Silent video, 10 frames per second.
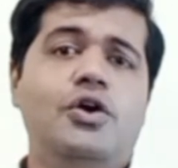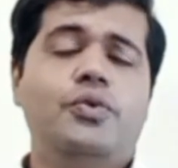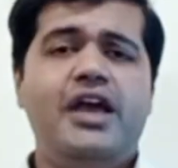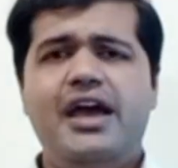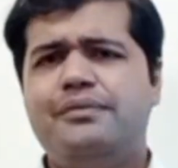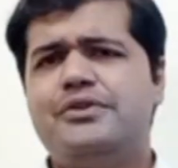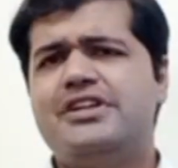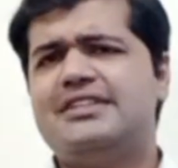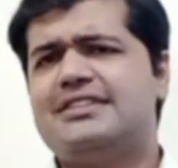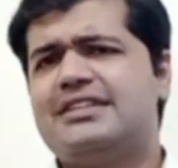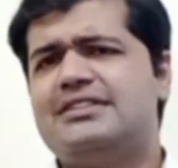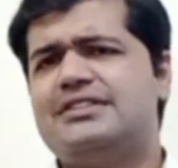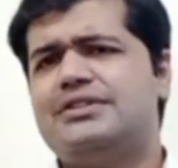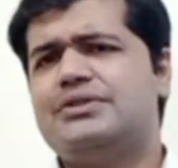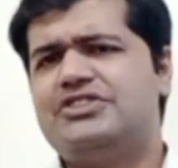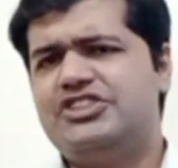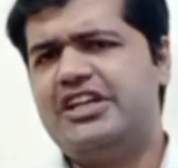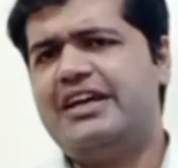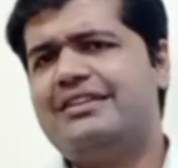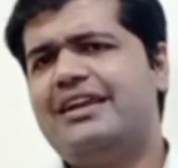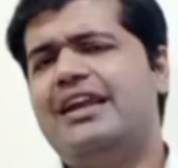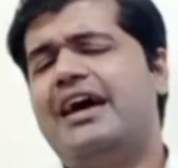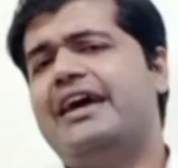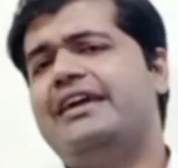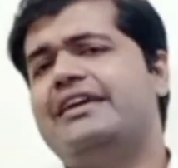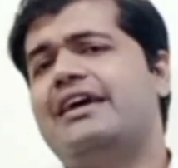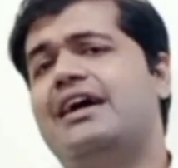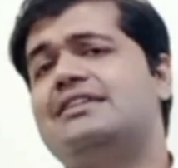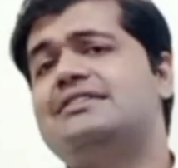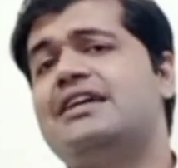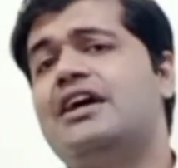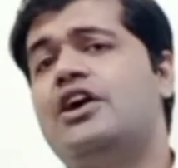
we have to discuss those general ideas